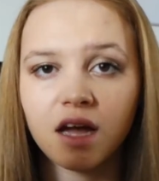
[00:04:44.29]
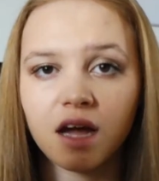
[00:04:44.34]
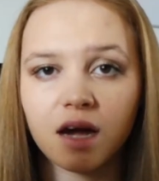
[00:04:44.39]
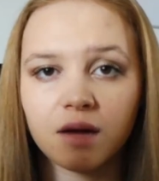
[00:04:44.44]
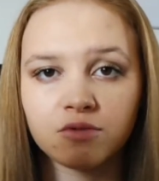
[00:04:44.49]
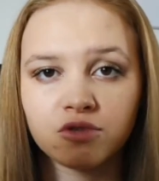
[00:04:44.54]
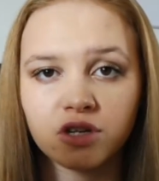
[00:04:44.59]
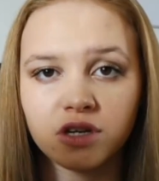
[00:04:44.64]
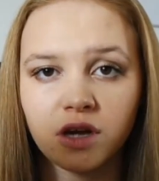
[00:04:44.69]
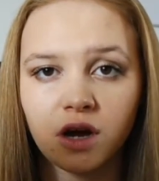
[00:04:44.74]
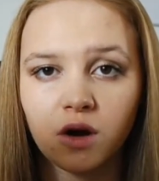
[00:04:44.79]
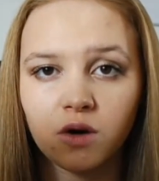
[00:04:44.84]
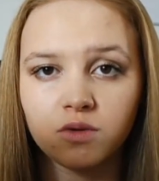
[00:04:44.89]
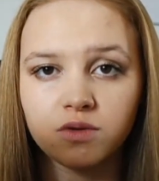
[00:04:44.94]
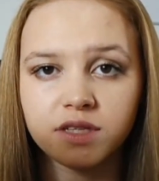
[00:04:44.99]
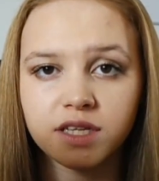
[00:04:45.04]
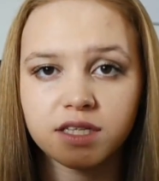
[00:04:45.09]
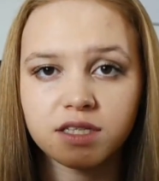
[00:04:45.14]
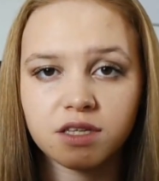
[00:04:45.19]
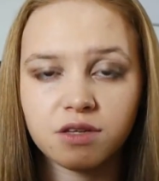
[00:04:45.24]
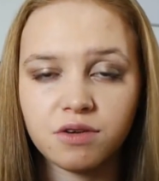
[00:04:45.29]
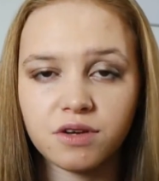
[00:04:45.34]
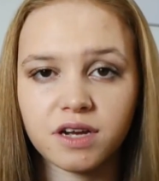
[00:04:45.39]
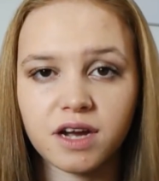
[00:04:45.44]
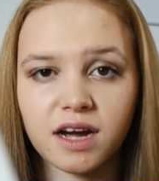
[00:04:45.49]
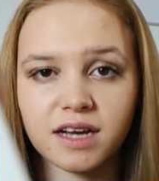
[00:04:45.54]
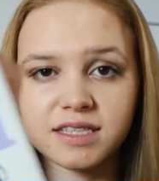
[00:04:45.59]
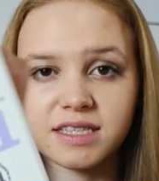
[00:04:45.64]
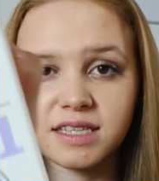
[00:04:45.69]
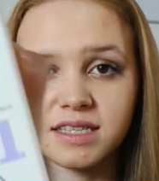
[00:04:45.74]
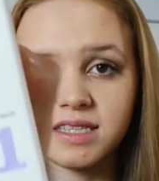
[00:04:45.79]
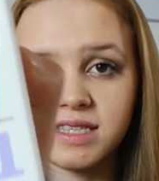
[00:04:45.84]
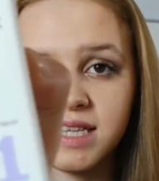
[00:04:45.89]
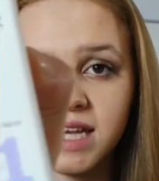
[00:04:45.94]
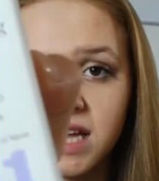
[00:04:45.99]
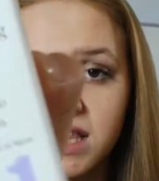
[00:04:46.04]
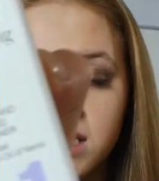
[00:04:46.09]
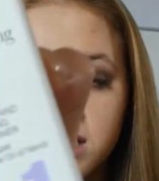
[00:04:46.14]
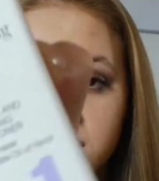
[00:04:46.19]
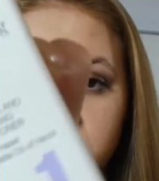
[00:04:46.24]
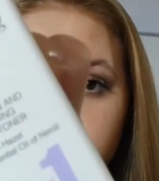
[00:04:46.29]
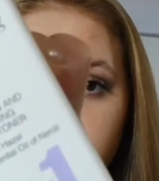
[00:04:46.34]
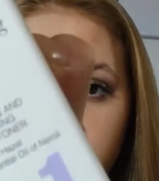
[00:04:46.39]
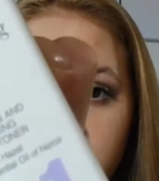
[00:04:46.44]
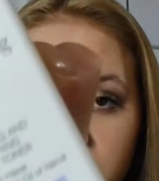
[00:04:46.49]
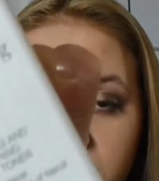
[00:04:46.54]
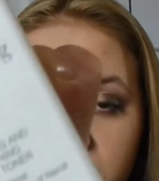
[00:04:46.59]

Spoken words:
I'm trying to hold this so you guys can see it. This is what it